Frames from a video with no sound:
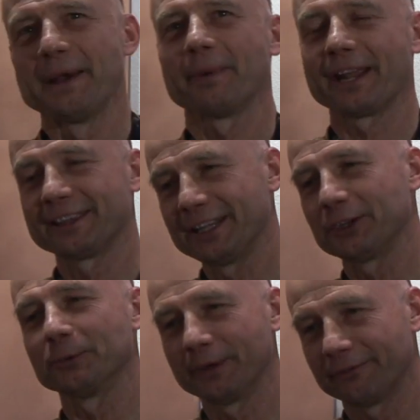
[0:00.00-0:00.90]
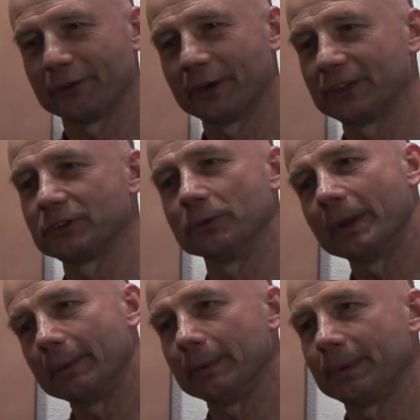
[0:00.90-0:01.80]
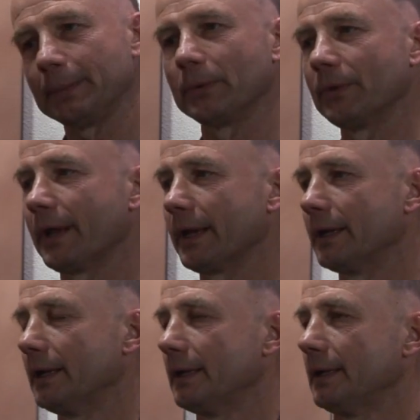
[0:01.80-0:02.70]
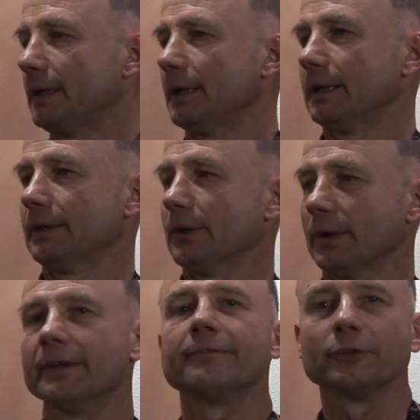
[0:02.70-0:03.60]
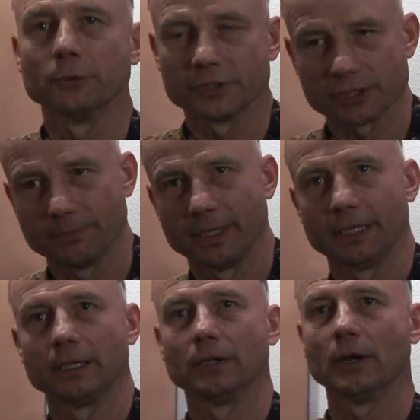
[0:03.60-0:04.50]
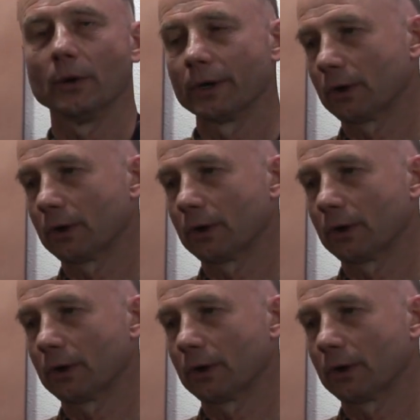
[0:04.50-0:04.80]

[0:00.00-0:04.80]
But I think you're referring to maybe people that, you know, influenced me, you know.